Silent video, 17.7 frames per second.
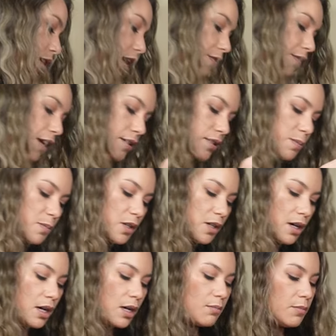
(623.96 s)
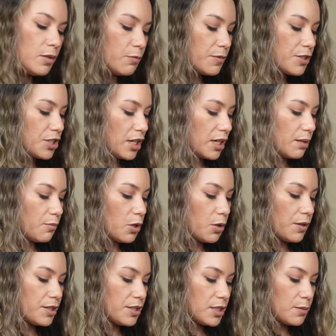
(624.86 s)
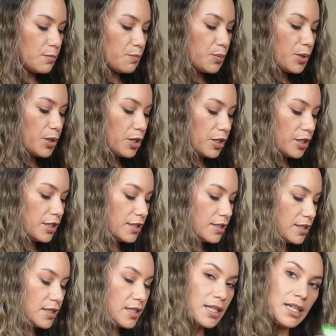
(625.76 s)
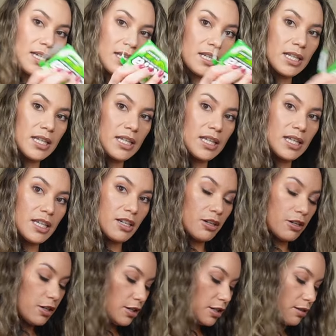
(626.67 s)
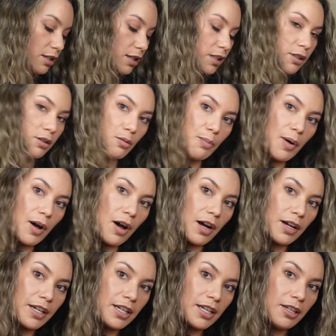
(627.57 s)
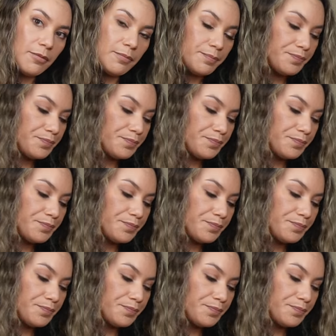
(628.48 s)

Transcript: I've got some gum, which I am going to put in here in the little pocket.